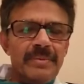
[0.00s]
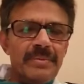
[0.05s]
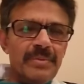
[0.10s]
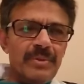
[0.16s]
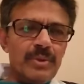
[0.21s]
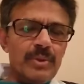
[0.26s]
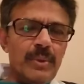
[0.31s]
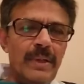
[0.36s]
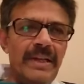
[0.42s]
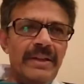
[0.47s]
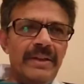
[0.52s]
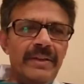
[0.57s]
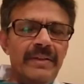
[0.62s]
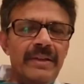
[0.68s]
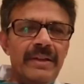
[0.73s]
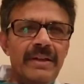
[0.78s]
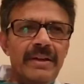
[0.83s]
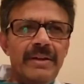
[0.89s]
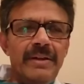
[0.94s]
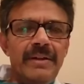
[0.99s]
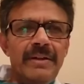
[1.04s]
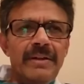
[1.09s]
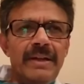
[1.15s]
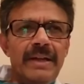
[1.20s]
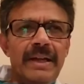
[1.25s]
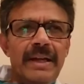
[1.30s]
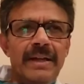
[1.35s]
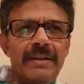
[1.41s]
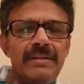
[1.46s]
swelling in the
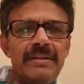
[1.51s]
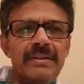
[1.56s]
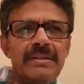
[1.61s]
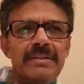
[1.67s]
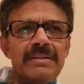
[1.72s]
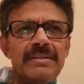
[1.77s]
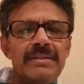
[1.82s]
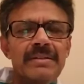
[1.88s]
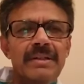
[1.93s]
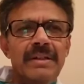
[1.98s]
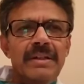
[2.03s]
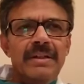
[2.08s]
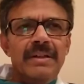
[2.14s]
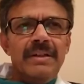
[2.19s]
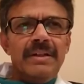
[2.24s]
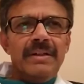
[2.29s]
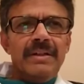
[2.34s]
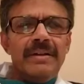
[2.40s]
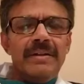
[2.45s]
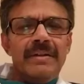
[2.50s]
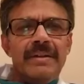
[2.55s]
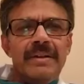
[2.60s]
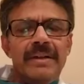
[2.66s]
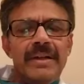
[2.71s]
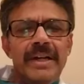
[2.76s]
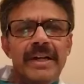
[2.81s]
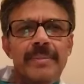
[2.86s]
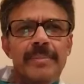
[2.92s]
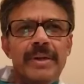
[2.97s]
ankles,
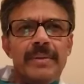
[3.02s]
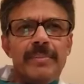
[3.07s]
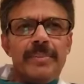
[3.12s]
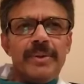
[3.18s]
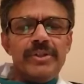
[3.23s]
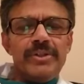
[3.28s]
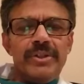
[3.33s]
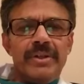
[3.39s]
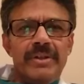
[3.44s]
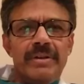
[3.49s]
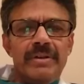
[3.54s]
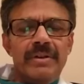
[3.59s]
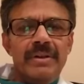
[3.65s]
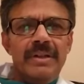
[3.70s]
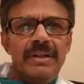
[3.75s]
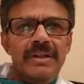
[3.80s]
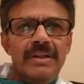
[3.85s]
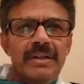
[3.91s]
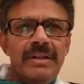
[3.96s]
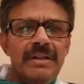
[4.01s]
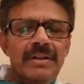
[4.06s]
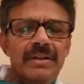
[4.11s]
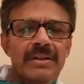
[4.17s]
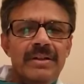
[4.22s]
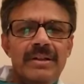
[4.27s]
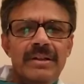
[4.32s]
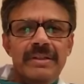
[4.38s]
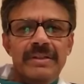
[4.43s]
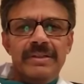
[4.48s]
high blood pressure.
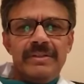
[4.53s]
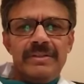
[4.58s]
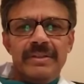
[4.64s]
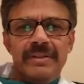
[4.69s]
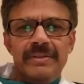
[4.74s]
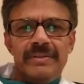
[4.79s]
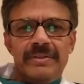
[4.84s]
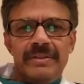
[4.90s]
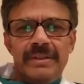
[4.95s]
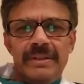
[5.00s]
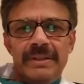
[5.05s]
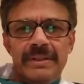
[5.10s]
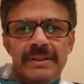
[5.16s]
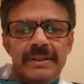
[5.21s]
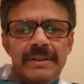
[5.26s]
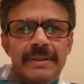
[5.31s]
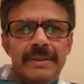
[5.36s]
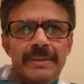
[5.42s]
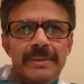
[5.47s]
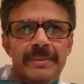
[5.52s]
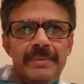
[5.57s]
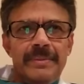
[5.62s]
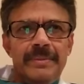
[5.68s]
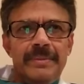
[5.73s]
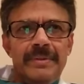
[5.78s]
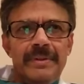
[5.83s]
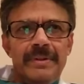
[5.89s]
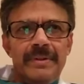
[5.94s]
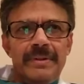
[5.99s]
All these things
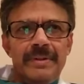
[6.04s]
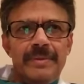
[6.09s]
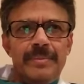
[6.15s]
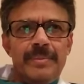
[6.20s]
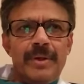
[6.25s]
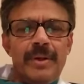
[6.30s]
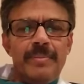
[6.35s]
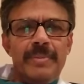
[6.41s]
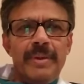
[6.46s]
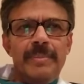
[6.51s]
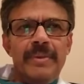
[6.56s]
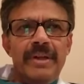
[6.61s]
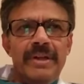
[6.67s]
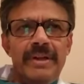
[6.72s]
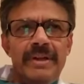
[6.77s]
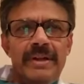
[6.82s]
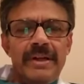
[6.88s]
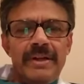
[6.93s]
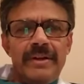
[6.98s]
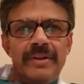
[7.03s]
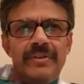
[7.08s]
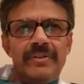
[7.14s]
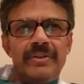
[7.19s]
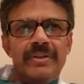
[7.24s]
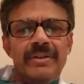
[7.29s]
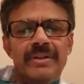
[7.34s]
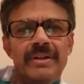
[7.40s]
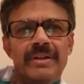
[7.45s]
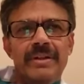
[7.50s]
prompt immediate
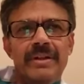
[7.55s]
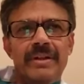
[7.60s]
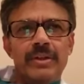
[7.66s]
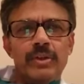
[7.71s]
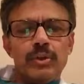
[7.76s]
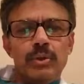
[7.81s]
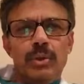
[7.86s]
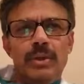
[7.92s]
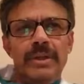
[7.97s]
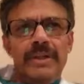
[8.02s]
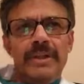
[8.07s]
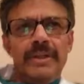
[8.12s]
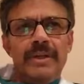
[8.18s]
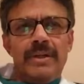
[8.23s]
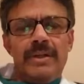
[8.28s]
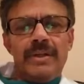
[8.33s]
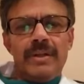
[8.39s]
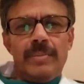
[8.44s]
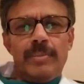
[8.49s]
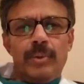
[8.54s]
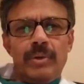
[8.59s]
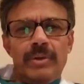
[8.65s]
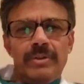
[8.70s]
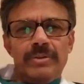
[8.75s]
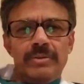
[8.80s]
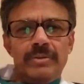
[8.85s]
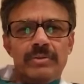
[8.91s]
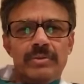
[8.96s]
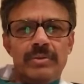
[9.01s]
attention, and slowly it
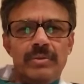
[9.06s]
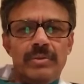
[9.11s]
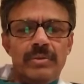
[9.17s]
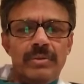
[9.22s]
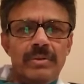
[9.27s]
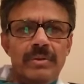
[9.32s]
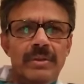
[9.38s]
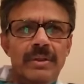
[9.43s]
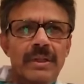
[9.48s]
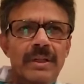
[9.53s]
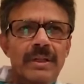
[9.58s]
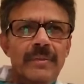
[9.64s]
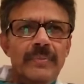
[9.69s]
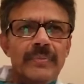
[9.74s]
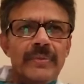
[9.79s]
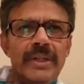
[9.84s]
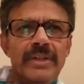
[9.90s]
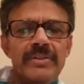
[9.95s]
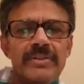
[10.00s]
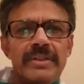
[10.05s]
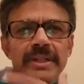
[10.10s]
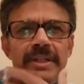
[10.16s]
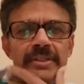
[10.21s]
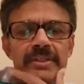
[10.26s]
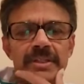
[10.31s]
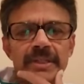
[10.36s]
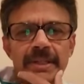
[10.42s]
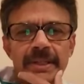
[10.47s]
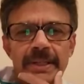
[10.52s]
progresses to end-stage
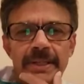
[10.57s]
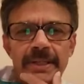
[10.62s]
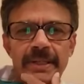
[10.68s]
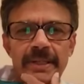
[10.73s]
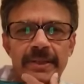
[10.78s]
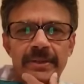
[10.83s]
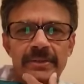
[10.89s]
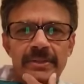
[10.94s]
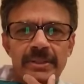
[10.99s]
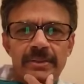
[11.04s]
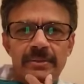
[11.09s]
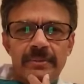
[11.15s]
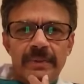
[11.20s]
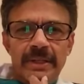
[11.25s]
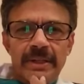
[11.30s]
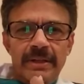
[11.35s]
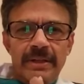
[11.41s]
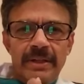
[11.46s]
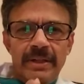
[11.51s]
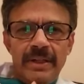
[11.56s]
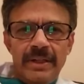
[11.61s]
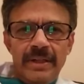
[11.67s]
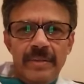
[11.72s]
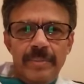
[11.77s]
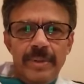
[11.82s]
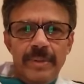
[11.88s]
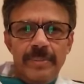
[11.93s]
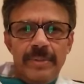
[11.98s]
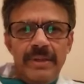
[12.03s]
kidney disease, where
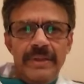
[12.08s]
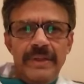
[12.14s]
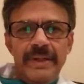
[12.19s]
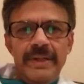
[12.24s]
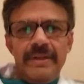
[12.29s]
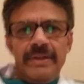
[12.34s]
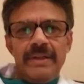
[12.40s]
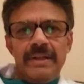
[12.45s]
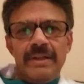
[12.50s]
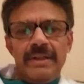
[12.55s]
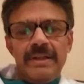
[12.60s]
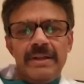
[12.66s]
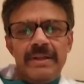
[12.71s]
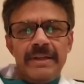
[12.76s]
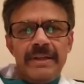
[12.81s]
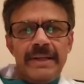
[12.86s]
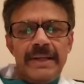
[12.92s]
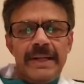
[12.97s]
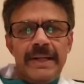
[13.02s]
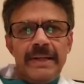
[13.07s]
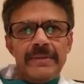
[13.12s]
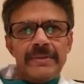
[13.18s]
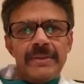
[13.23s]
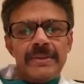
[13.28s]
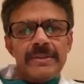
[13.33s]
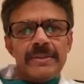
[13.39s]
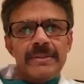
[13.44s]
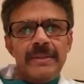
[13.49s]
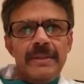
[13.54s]
people need
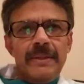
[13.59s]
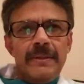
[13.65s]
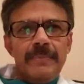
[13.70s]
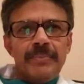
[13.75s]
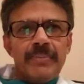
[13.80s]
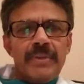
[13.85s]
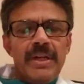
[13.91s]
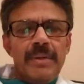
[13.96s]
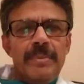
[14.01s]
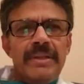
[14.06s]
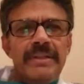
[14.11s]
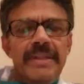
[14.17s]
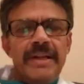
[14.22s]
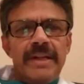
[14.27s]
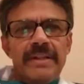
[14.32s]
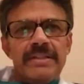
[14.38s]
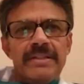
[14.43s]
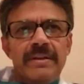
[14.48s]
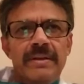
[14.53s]
dialysis. But there are